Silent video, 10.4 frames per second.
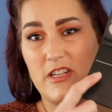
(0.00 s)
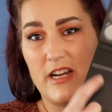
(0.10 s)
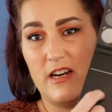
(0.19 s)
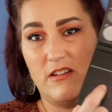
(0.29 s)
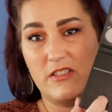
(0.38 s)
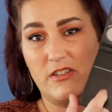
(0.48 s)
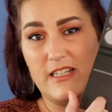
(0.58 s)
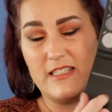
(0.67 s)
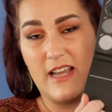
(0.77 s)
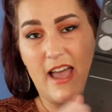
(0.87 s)
It also
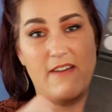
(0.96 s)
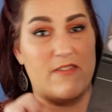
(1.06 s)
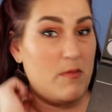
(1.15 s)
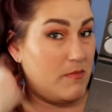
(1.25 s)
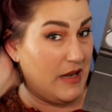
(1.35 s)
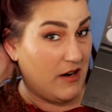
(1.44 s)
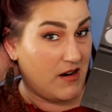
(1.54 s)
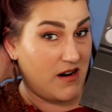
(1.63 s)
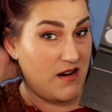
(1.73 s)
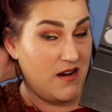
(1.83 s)
doesn't have a
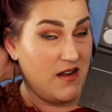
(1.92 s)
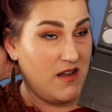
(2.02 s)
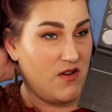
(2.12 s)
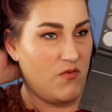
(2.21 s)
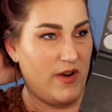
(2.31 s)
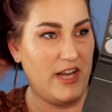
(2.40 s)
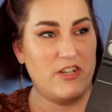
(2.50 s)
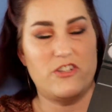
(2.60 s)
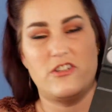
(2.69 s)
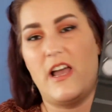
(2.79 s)
mirror,
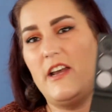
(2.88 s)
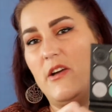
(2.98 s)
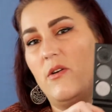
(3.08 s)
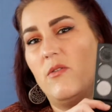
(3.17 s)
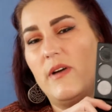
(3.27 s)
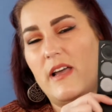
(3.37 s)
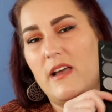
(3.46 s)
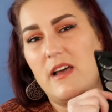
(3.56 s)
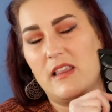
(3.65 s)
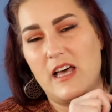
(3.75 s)
which I know
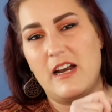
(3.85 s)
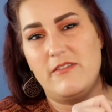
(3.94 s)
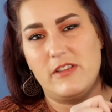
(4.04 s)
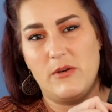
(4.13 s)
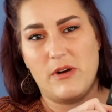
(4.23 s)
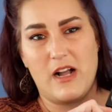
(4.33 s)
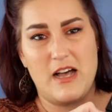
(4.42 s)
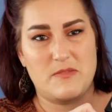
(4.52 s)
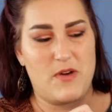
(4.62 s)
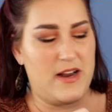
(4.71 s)
a lot of lower
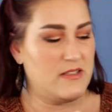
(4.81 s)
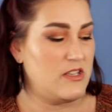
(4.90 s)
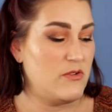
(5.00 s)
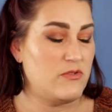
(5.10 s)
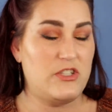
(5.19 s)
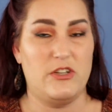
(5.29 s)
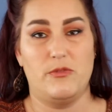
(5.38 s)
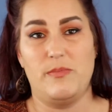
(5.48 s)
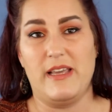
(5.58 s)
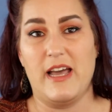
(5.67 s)
cost brands don't do
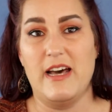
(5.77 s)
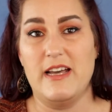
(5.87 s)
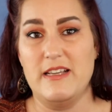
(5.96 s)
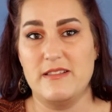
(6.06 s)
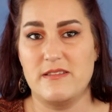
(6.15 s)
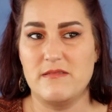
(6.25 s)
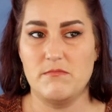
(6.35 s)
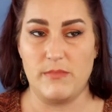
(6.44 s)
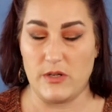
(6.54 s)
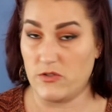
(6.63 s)
because
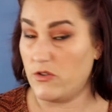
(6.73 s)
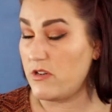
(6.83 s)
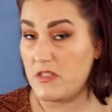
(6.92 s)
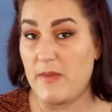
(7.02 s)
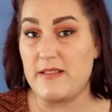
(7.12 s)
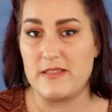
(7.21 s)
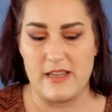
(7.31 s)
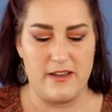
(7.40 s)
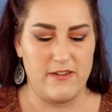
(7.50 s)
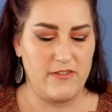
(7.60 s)
mirrors are
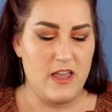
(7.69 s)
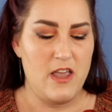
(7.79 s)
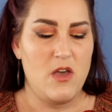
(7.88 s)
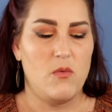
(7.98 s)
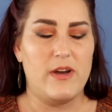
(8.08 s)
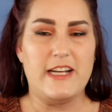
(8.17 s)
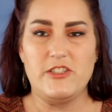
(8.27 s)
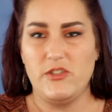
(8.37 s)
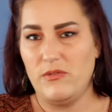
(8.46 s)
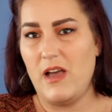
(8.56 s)
expensive. What I
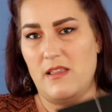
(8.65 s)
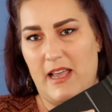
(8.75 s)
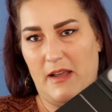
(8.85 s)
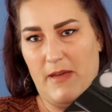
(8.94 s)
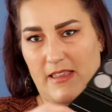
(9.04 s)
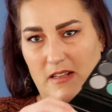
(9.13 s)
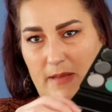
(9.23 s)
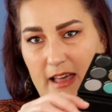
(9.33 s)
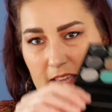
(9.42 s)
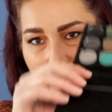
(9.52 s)
do not like about this
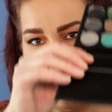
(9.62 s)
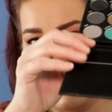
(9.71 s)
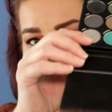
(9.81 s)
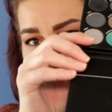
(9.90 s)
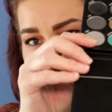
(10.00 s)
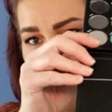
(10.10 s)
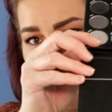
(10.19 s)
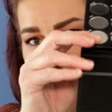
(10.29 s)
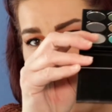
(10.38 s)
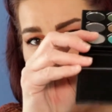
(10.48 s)
palette is it
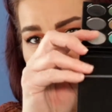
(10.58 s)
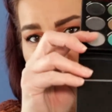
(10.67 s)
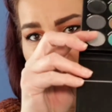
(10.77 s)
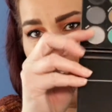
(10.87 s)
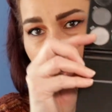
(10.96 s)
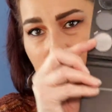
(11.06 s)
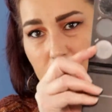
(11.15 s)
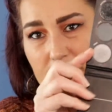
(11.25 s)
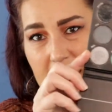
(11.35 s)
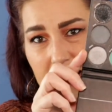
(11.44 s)
doesn't bend all the way
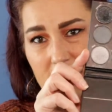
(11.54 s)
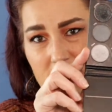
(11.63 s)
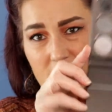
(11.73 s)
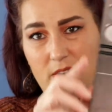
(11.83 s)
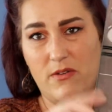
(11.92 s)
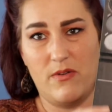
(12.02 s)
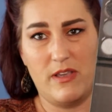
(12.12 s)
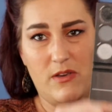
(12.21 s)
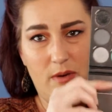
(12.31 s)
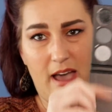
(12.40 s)
back so
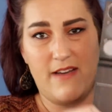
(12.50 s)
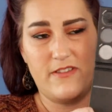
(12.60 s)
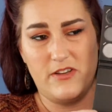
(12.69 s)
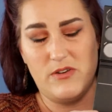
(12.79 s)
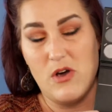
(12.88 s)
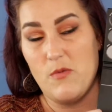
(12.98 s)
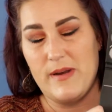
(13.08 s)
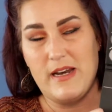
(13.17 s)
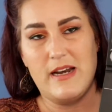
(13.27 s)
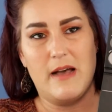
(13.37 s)
you have to
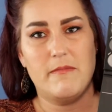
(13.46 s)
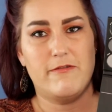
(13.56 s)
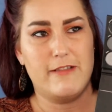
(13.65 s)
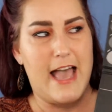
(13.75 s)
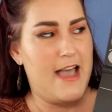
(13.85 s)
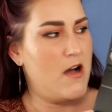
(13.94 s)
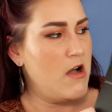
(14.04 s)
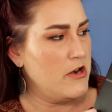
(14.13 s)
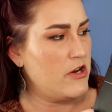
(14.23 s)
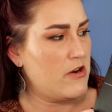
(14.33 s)
open it up flat
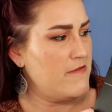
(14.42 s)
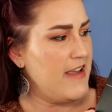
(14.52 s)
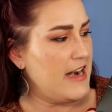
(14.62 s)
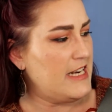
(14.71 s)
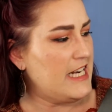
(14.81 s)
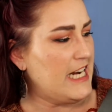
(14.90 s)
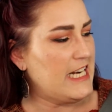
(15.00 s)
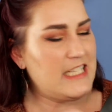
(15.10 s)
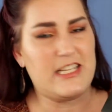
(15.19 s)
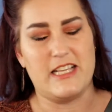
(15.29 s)
on your vanity
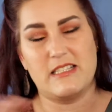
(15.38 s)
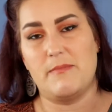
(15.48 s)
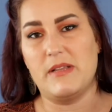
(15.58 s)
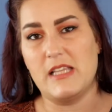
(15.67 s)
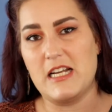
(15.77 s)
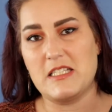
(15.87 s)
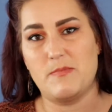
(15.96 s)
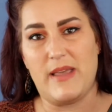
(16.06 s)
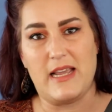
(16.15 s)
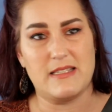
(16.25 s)
and it takes up a lot of
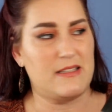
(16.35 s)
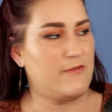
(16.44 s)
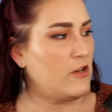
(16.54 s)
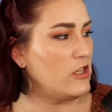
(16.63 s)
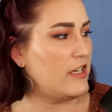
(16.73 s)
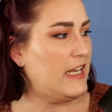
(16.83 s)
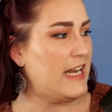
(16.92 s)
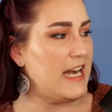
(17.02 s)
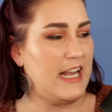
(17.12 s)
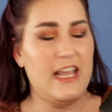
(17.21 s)
space if you're looking
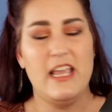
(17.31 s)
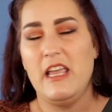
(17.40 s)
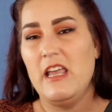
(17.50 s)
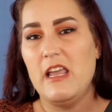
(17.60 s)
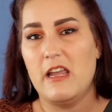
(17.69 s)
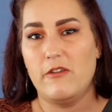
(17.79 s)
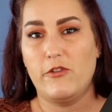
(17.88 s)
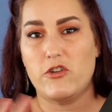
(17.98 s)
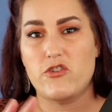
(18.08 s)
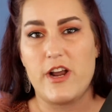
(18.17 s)
at it. And if
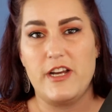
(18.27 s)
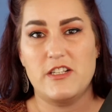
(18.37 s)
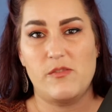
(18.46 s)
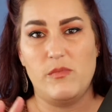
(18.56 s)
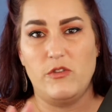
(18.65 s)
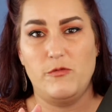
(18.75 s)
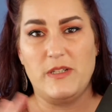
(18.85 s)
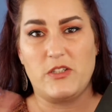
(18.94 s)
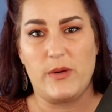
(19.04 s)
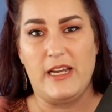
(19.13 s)
you're trying to move
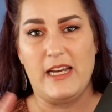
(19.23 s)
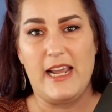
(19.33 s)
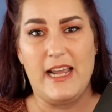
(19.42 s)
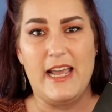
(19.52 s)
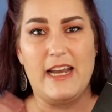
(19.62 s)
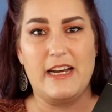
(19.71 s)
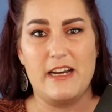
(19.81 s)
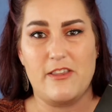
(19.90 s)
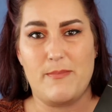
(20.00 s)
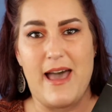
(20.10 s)
between it and
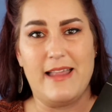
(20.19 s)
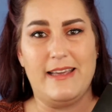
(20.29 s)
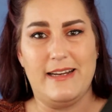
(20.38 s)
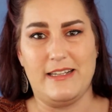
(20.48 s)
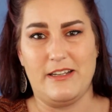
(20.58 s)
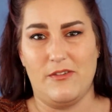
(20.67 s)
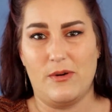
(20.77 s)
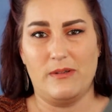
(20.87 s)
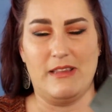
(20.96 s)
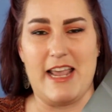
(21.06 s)
another palette you
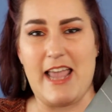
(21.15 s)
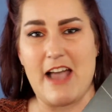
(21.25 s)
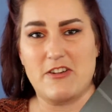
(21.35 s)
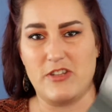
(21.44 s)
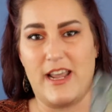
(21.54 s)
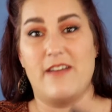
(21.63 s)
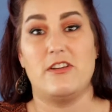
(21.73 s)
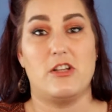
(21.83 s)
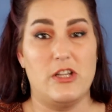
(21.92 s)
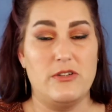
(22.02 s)
like actually have
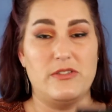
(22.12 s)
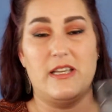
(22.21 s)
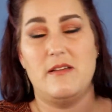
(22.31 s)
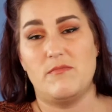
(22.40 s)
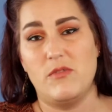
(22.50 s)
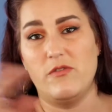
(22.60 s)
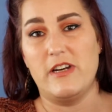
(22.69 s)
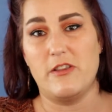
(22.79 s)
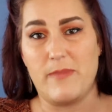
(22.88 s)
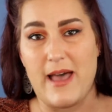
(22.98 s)
to close it and move
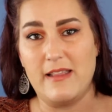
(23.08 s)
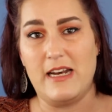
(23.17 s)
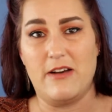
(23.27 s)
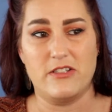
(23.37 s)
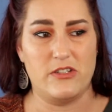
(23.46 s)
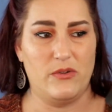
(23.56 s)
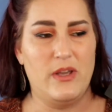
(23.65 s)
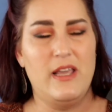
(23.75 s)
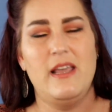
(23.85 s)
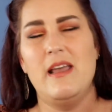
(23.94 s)
another palette out to
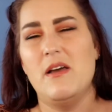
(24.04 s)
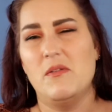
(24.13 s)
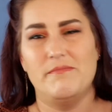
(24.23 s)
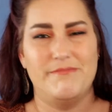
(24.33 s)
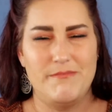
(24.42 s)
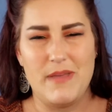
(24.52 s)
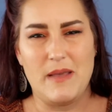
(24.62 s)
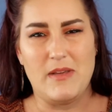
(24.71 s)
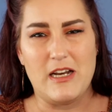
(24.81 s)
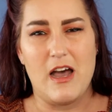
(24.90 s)

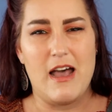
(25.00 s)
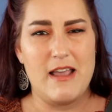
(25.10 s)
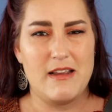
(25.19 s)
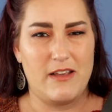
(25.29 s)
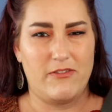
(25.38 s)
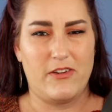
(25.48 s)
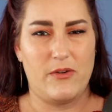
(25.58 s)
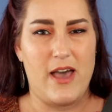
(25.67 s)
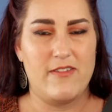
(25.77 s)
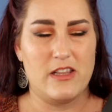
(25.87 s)
maybe not if you
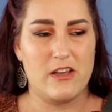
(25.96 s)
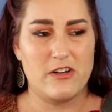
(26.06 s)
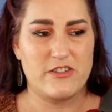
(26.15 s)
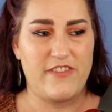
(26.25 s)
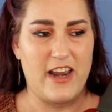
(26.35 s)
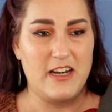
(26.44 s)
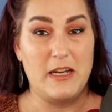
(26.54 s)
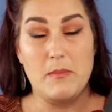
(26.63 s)
have a large vanity.